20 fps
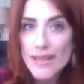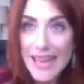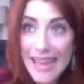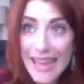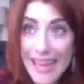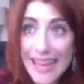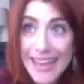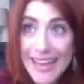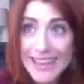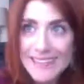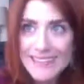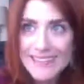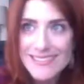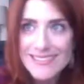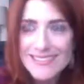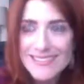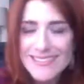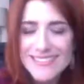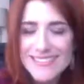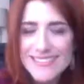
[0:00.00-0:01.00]
And
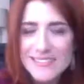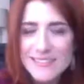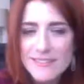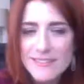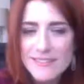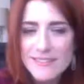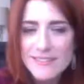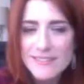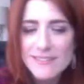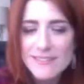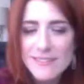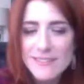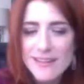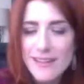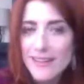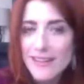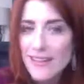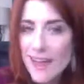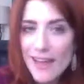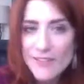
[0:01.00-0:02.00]
a
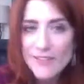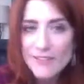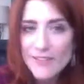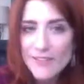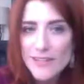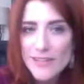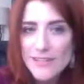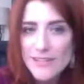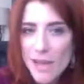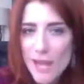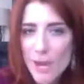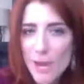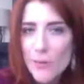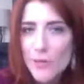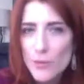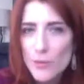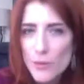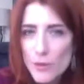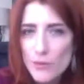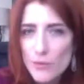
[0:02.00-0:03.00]
lot of it is how we
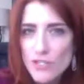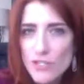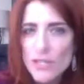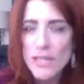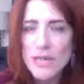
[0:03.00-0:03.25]
approach it.